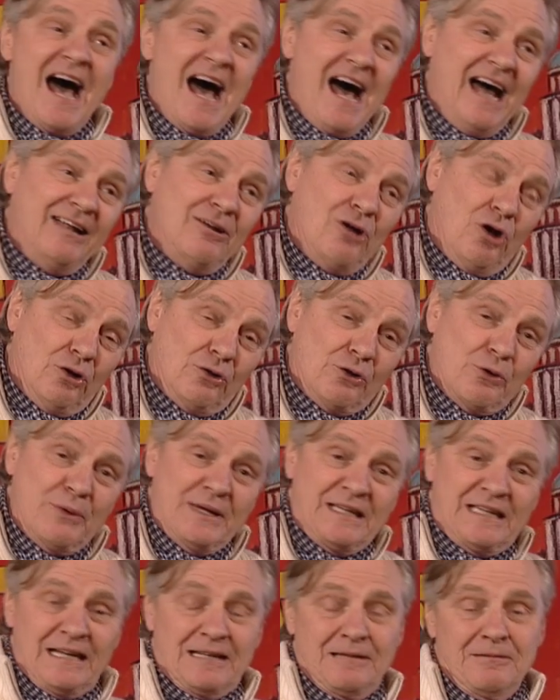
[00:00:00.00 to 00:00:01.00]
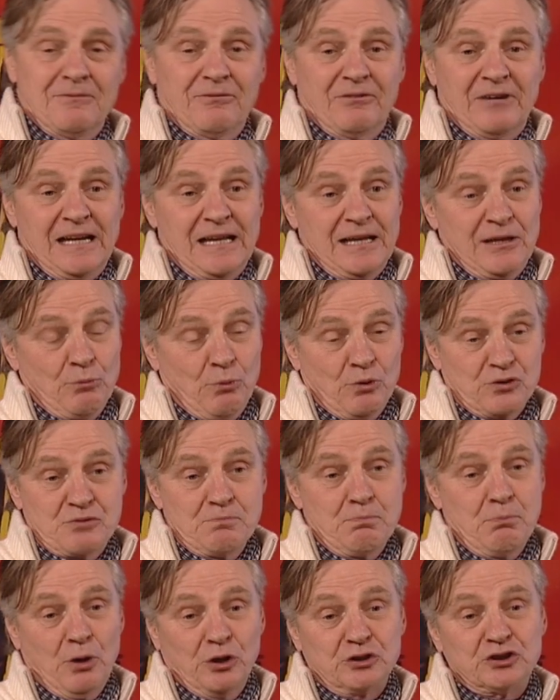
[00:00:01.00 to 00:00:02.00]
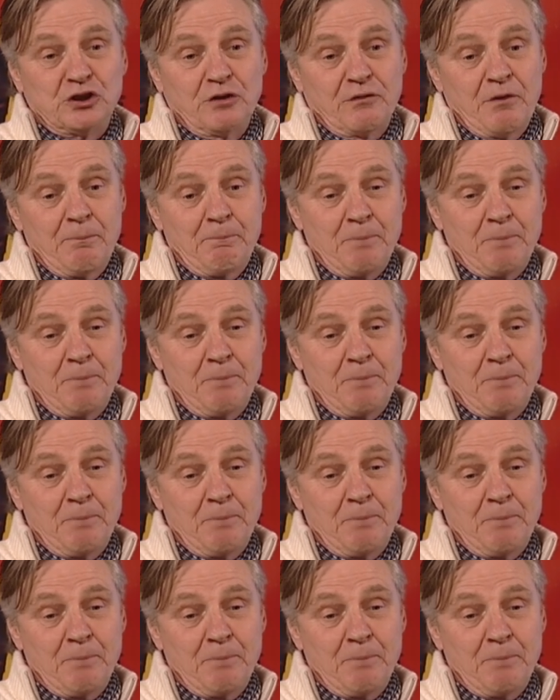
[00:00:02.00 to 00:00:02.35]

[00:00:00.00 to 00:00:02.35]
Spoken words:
and although he didn't really, there wasn't much of a